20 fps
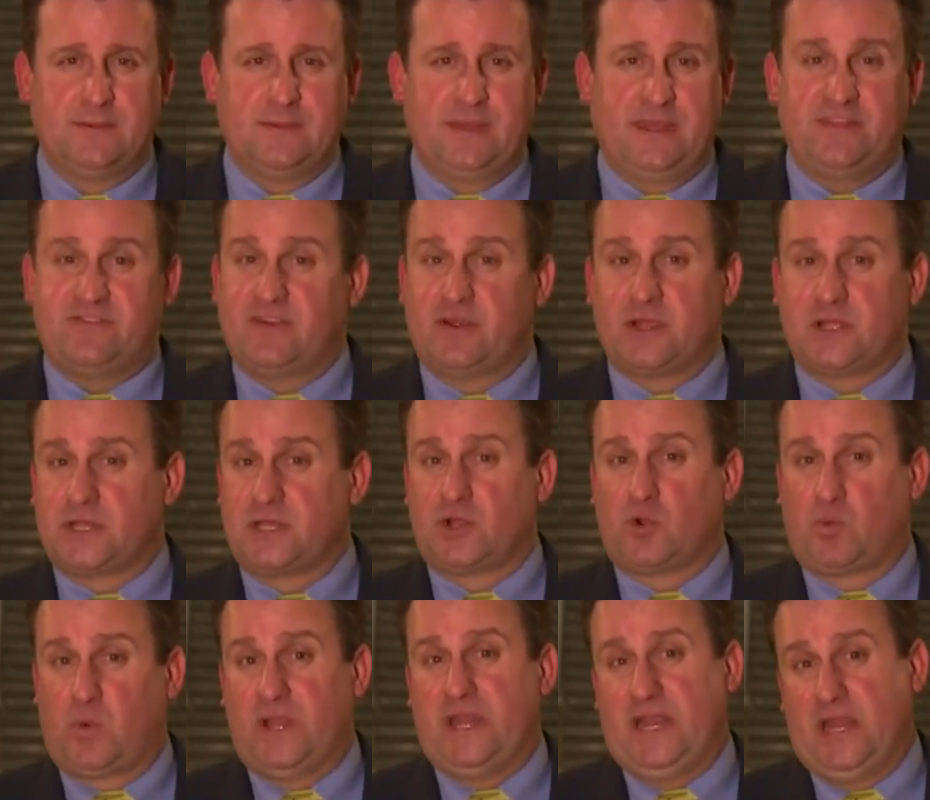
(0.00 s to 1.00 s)
It's
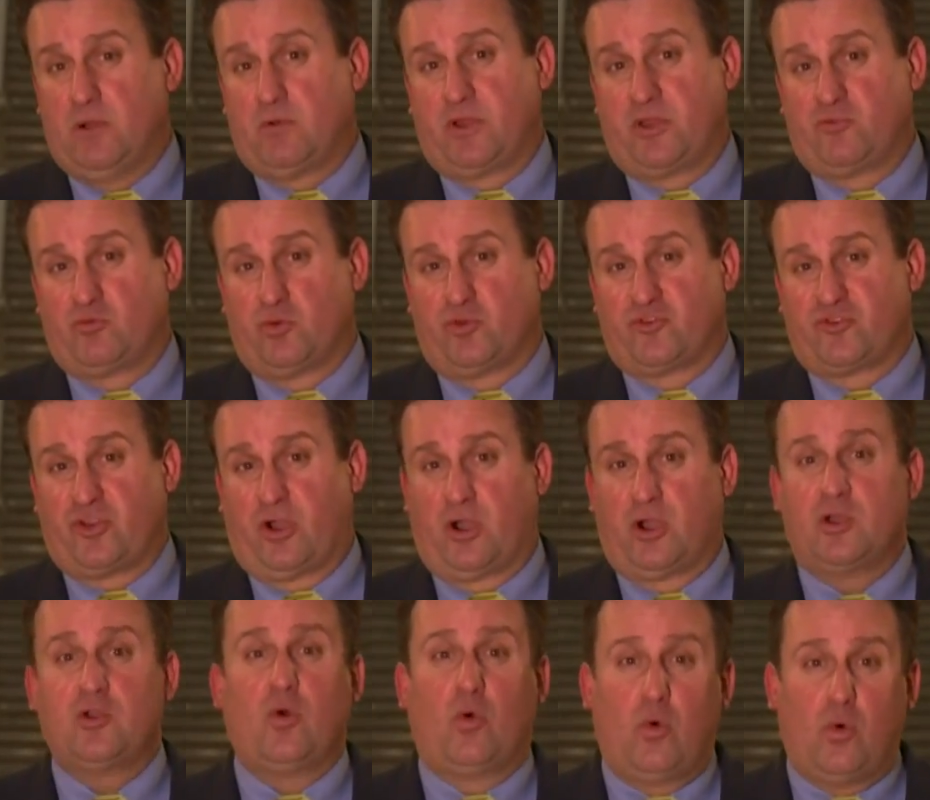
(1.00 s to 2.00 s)
unclear when hearings will
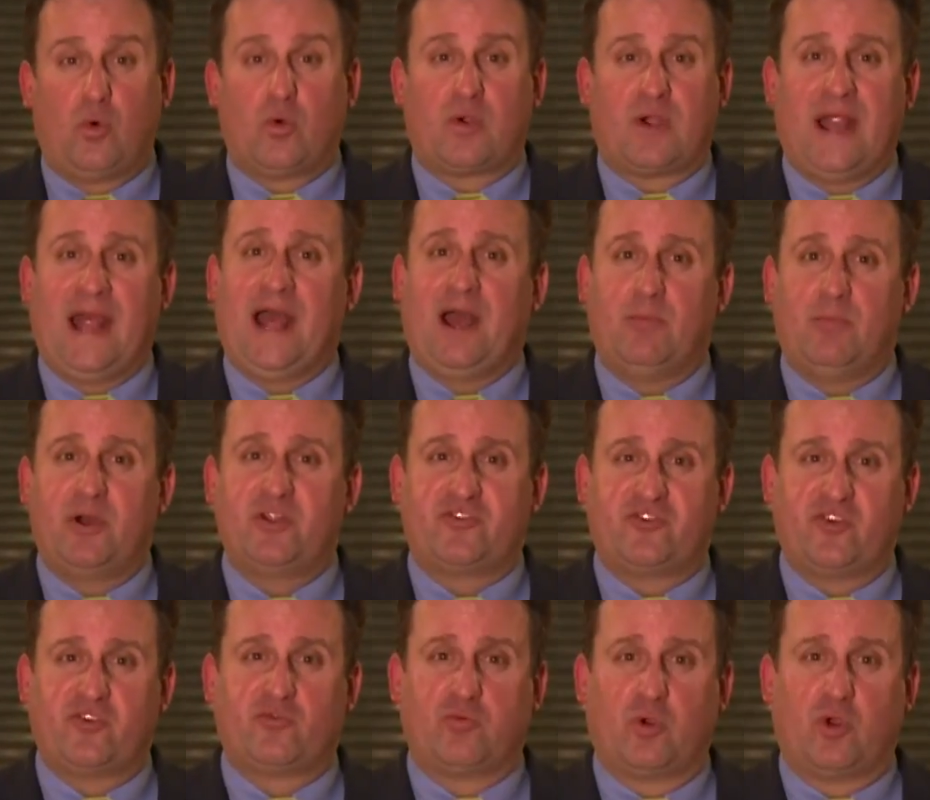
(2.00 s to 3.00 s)
start or how
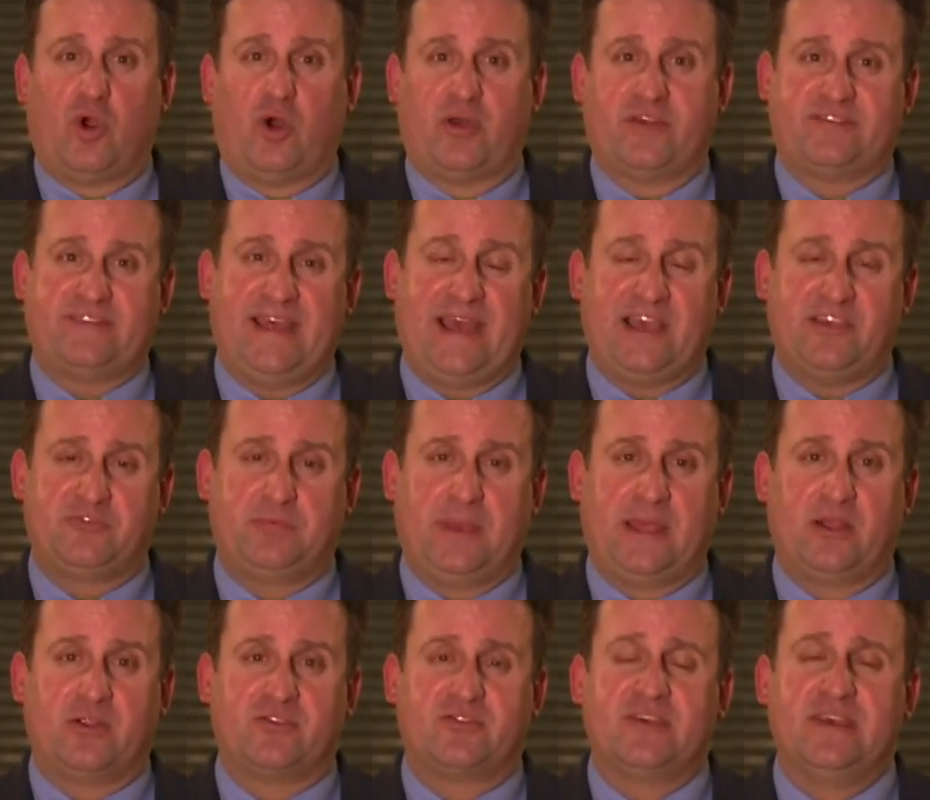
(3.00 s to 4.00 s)
much this will cost
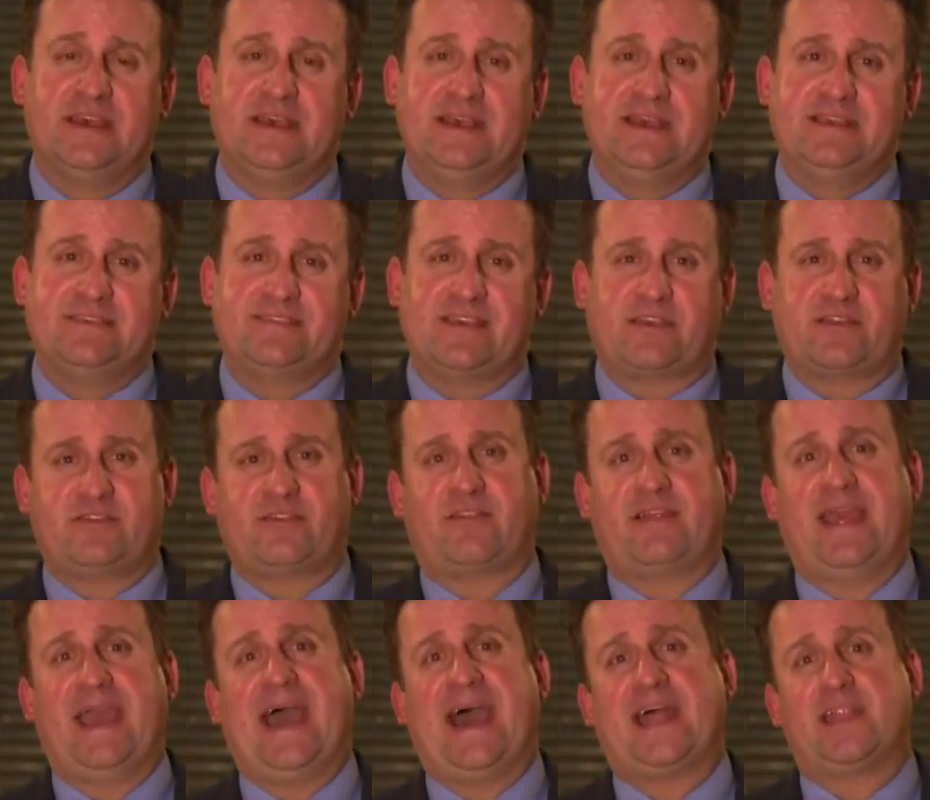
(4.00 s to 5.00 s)
taxpayers.
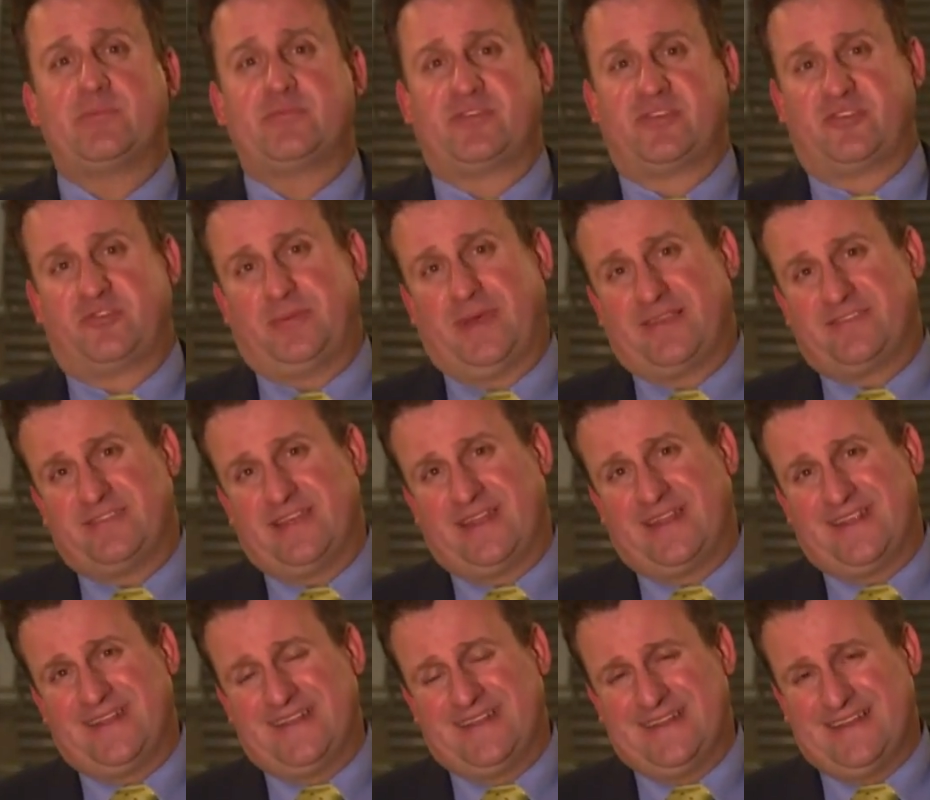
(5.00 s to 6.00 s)
Secretary Adams suspects
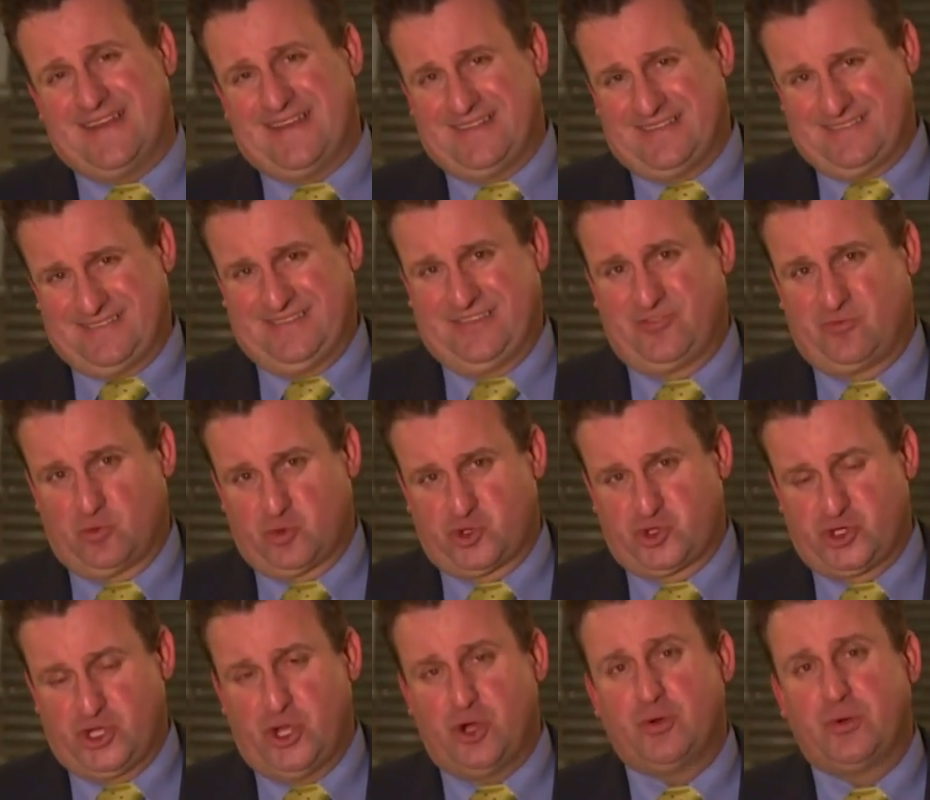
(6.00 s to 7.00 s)
that an analysis will
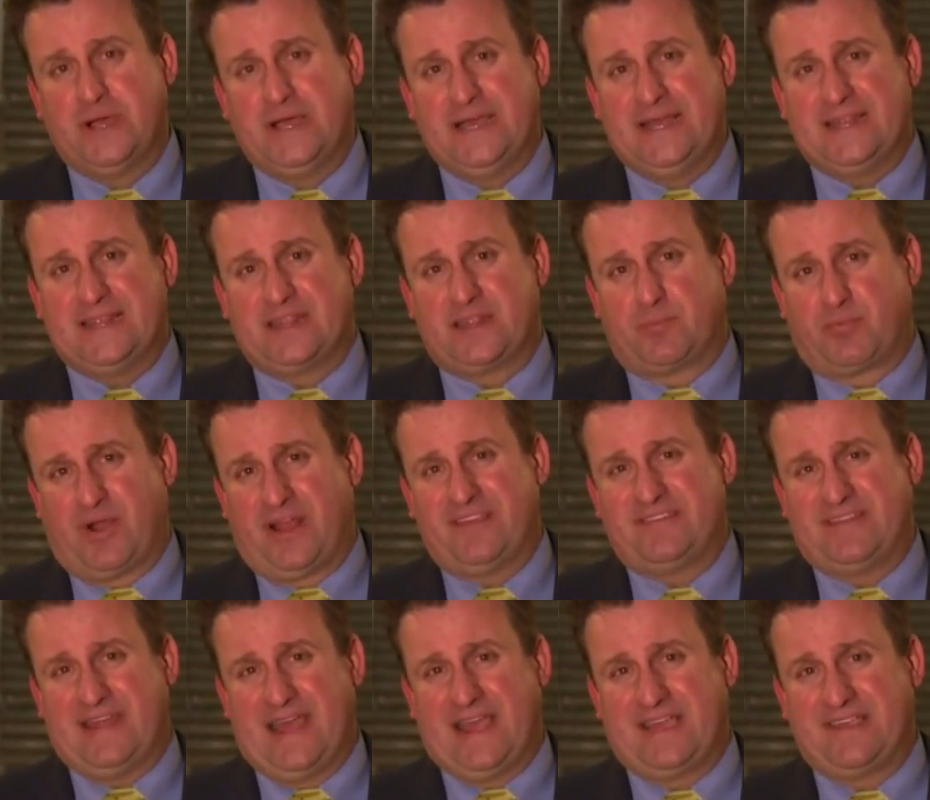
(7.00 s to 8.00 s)
show that the
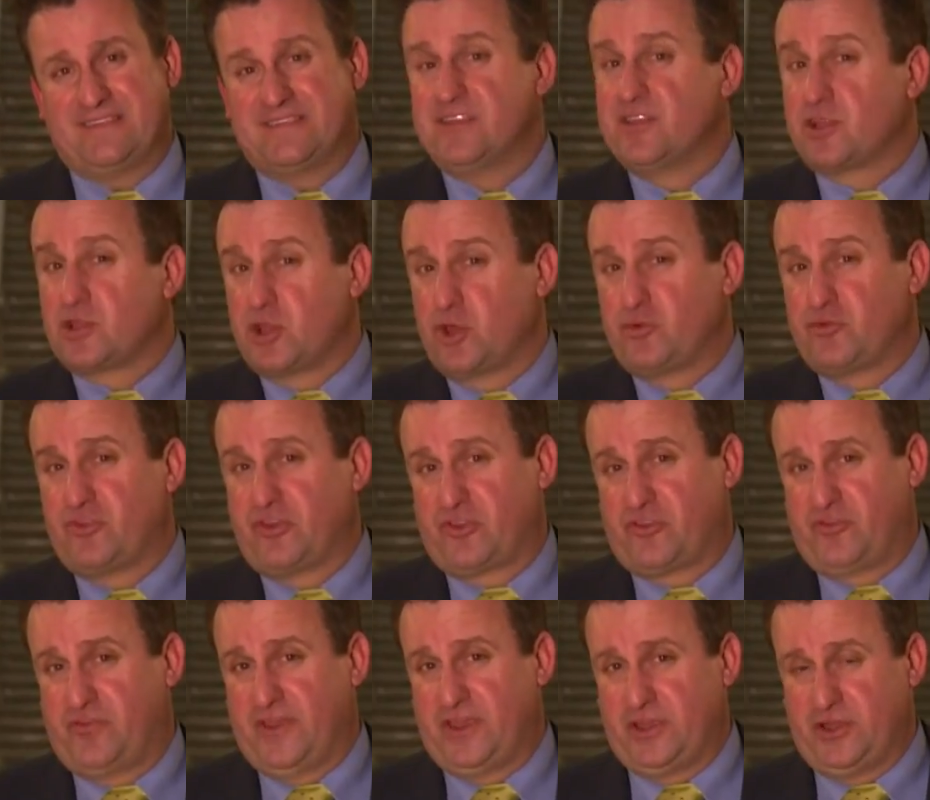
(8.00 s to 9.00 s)
price tag is in the low
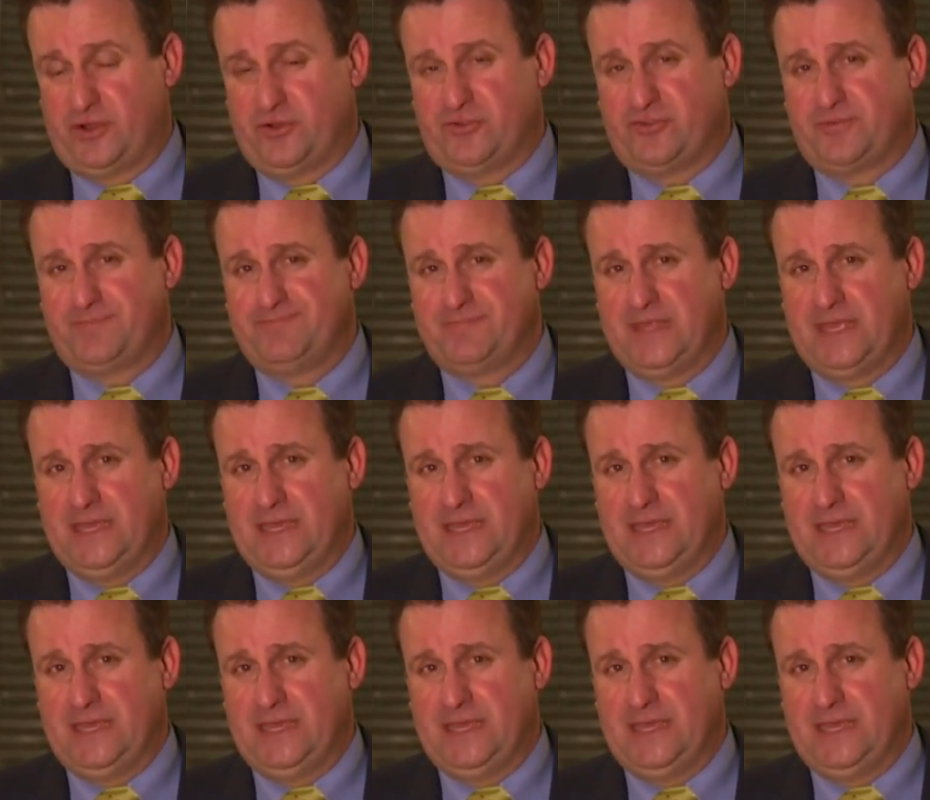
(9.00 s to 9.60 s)
six figures.